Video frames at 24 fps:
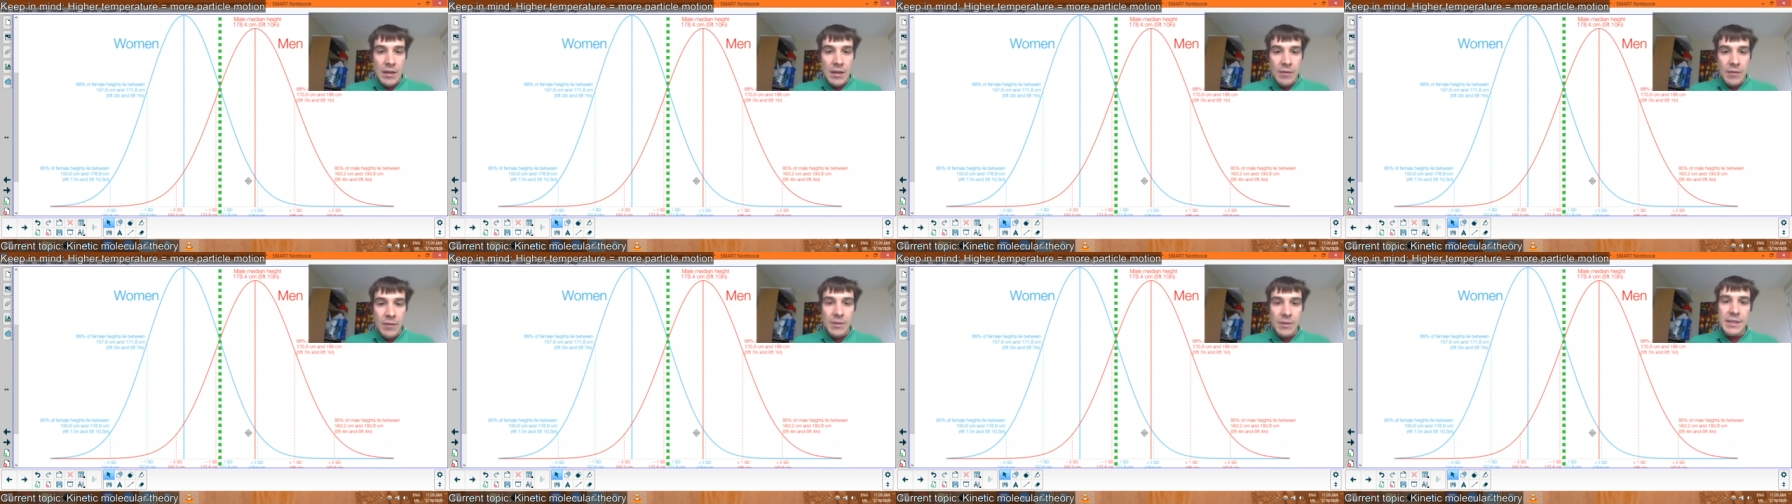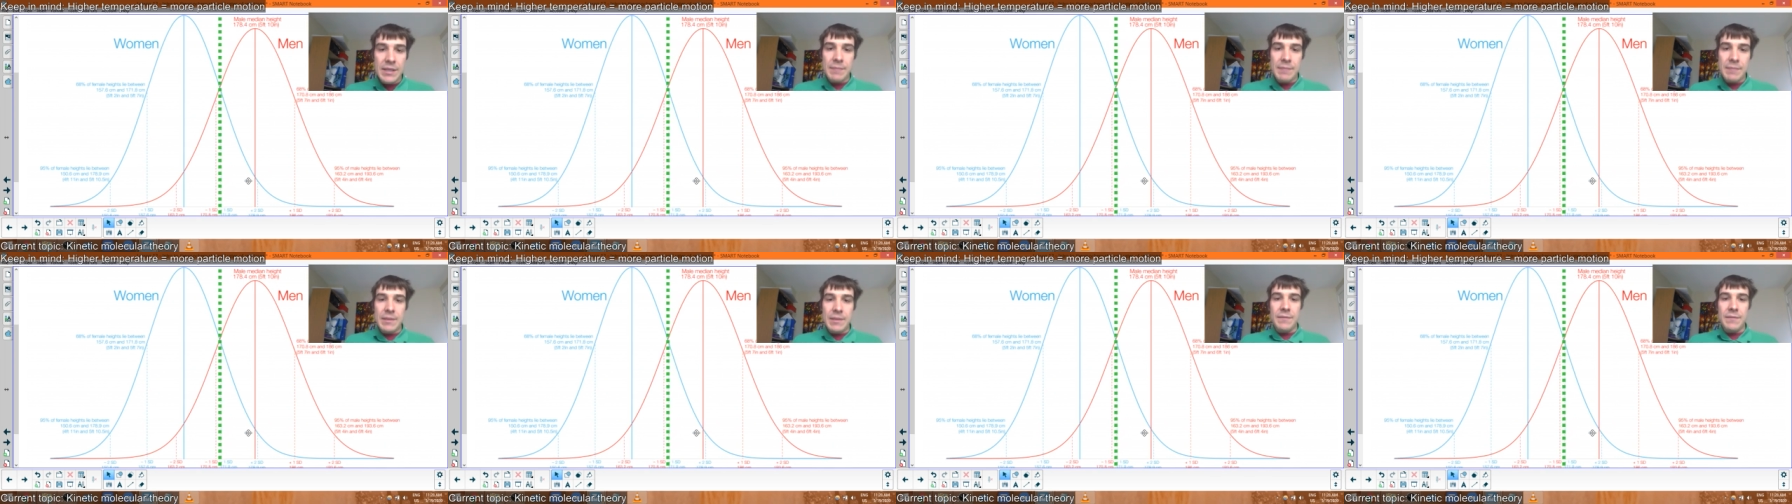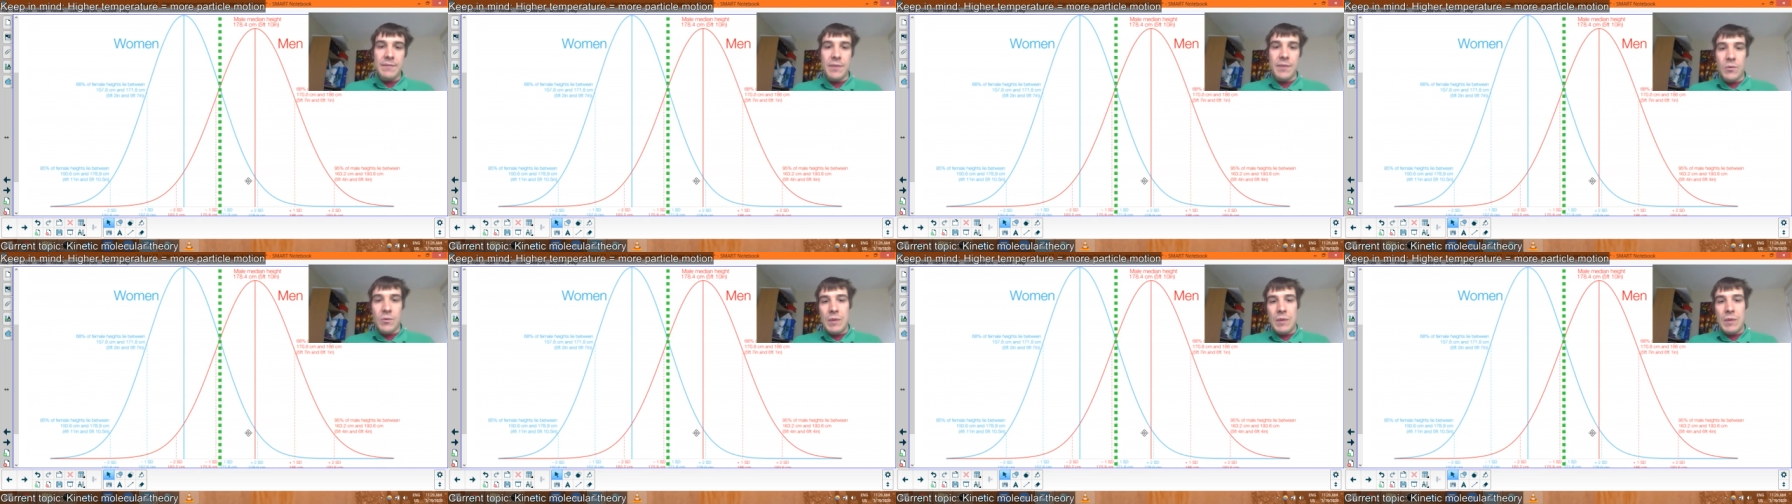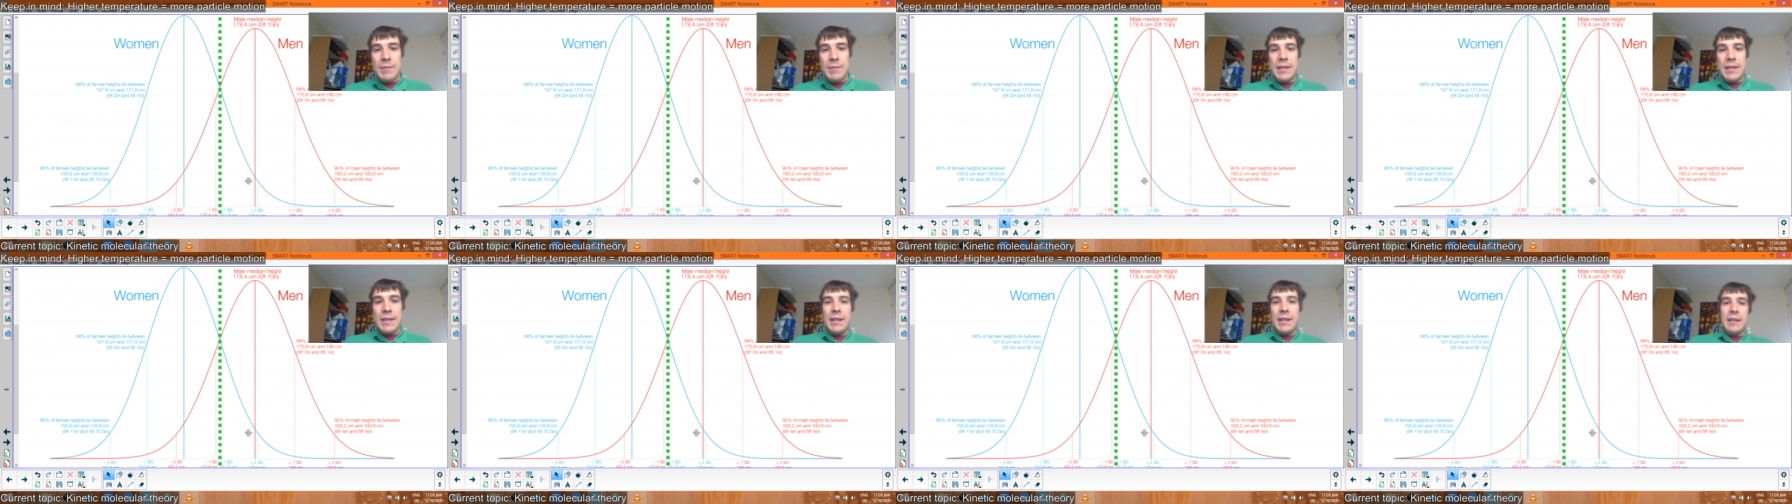What does that mean for the
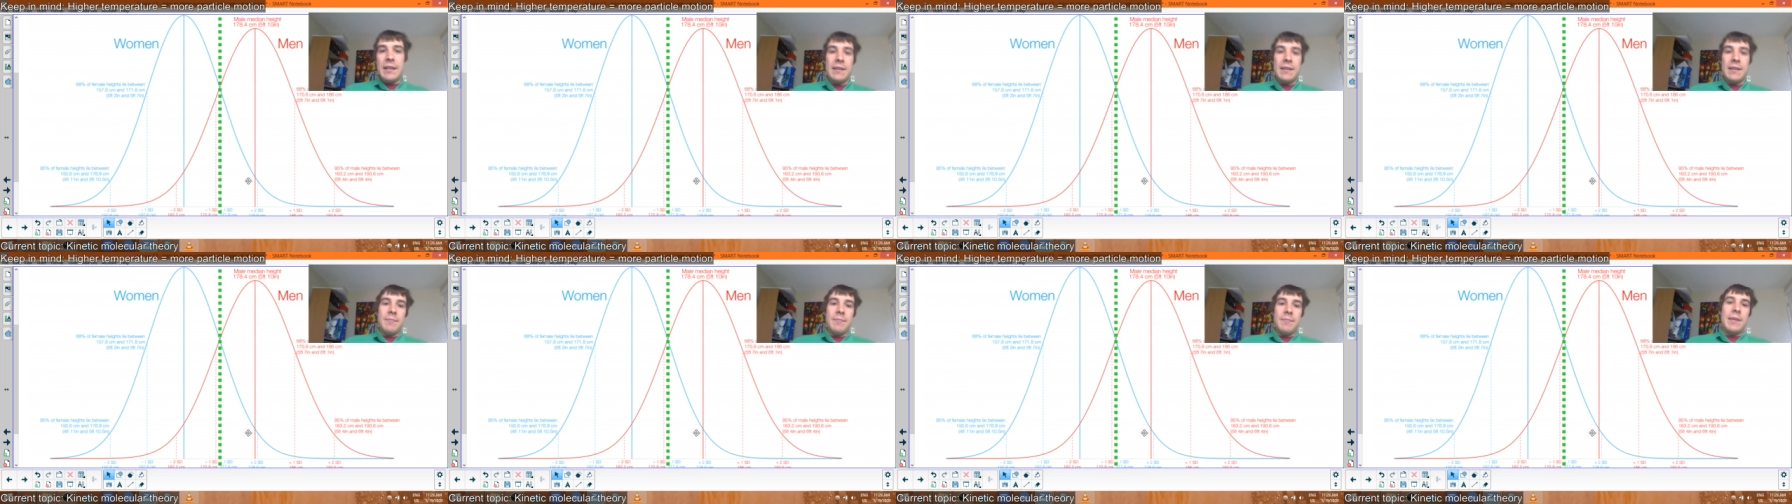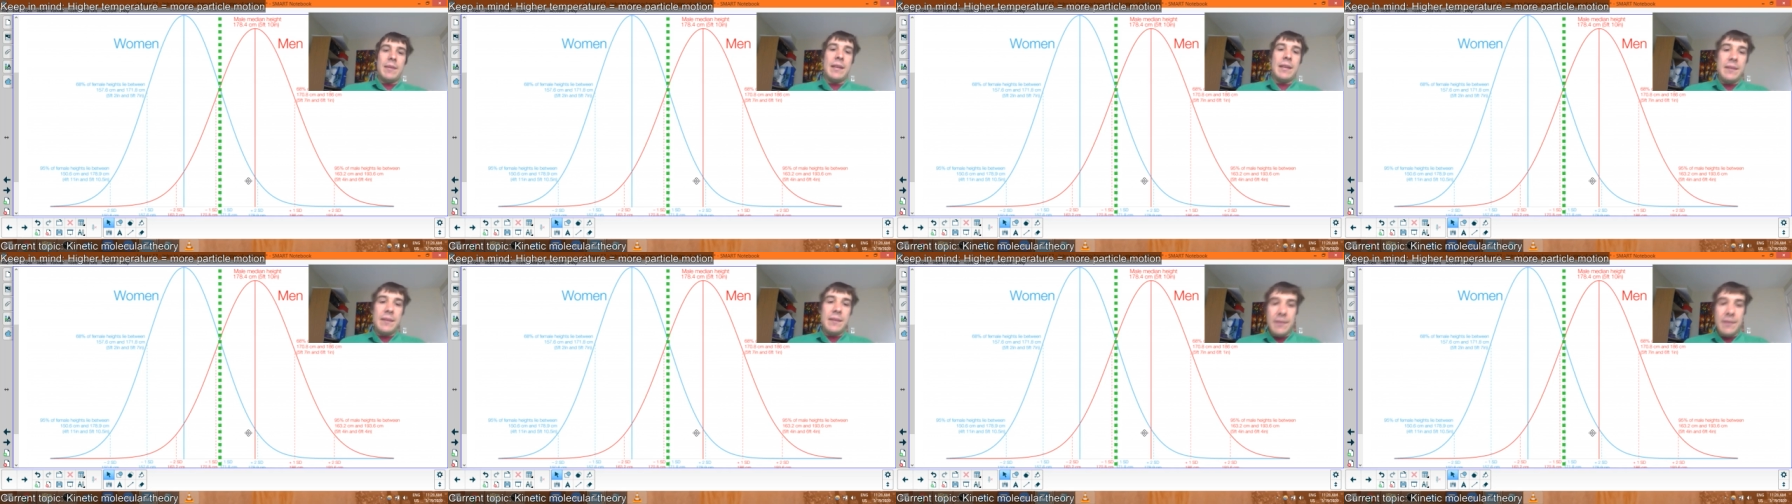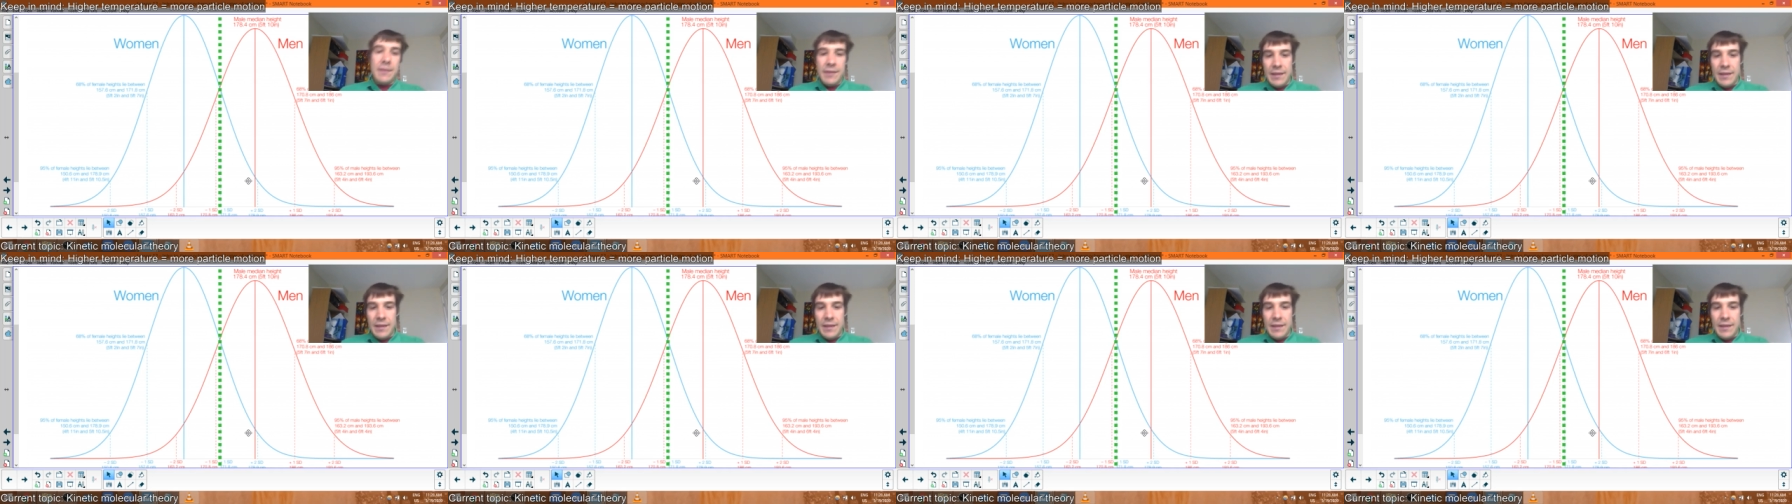women and the men